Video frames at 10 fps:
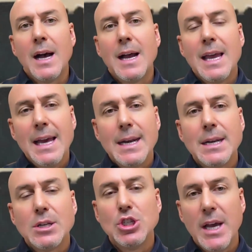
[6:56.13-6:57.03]
A
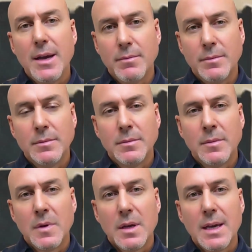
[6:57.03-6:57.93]
hidden gem
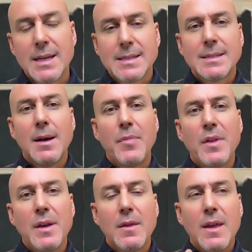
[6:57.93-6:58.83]
is
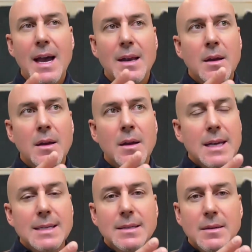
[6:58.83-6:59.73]
something that
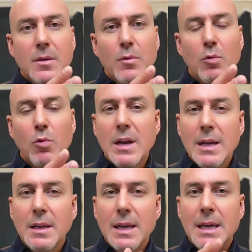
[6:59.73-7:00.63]
is
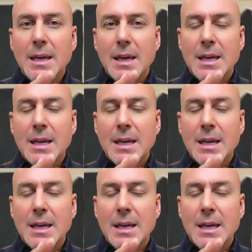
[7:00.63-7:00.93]
really